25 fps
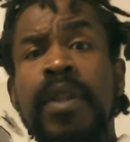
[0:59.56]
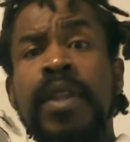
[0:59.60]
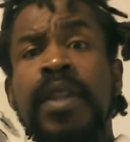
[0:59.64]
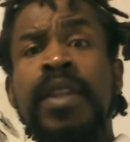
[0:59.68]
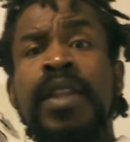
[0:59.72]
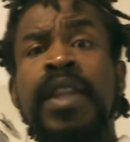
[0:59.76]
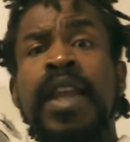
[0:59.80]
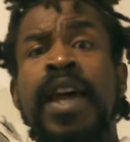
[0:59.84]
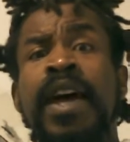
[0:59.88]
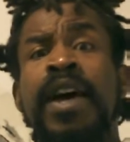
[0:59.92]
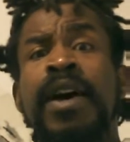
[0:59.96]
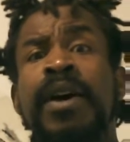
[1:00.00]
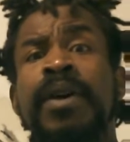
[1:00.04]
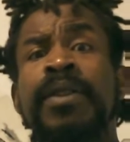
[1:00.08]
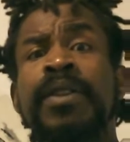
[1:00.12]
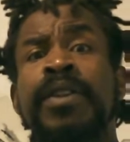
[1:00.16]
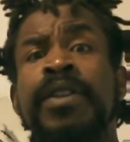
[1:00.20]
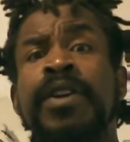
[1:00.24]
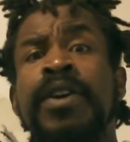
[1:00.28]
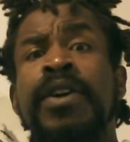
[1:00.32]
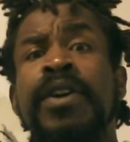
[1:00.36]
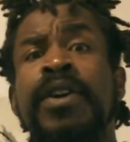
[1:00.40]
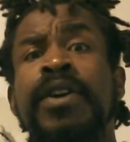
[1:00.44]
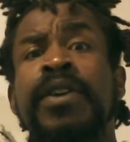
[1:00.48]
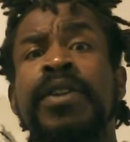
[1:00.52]
now
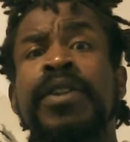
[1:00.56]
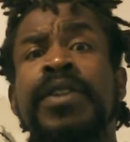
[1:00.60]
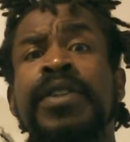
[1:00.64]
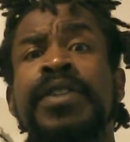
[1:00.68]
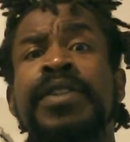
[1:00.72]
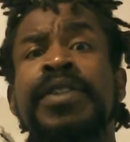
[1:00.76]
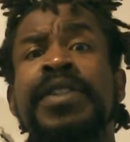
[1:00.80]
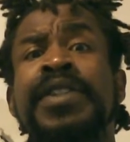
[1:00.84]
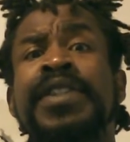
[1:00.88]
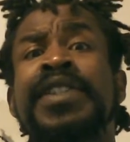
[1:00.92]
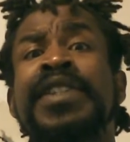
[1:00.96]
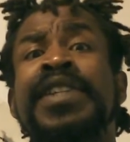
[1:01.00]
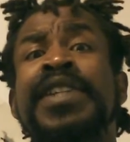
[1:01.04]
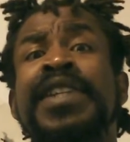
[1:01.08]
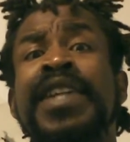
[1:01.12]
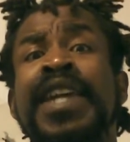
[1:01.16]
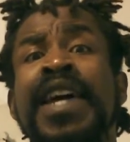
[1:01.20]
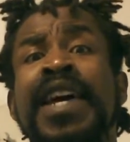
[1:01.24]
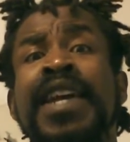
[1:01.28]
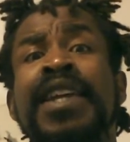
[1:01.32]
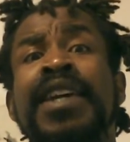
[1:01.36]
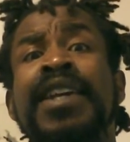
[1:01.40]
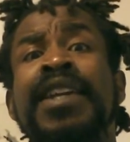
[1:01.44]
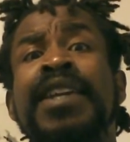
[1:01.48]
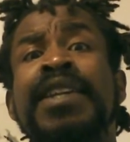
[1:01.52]
they're
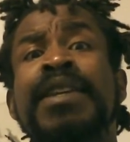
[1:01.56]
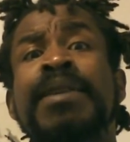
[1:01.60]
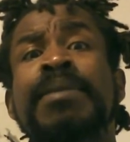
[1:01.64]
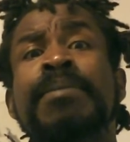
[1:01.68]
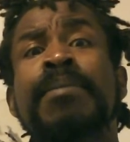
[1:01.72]
genetically